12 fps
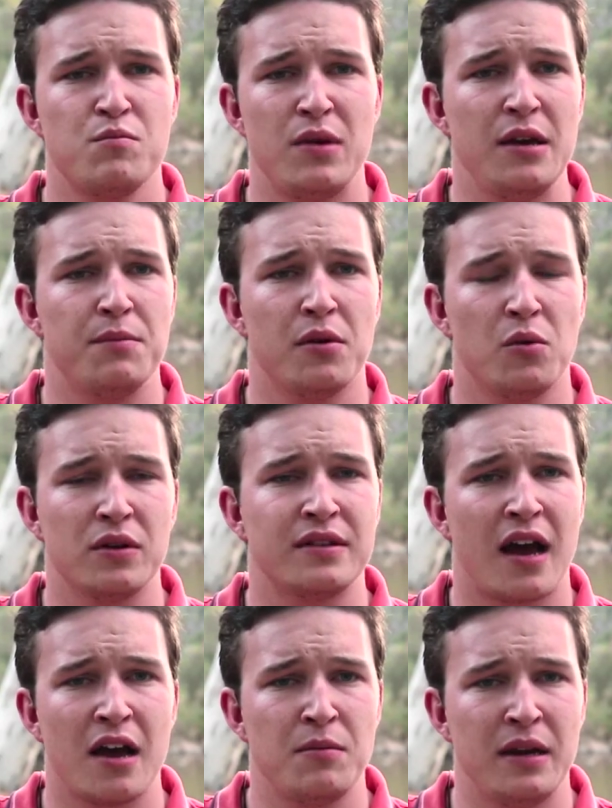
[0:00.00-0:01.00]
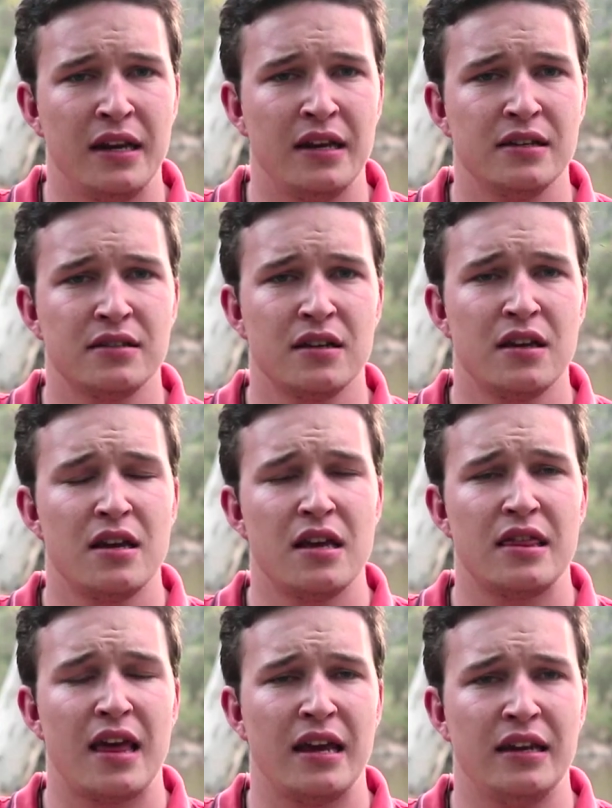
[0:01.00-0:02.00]
people with diabetes,
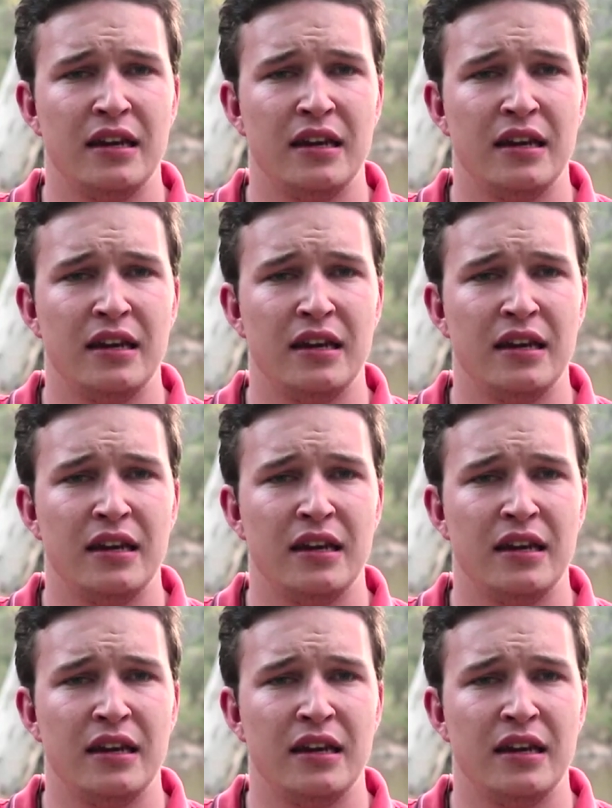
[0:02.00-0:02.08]
they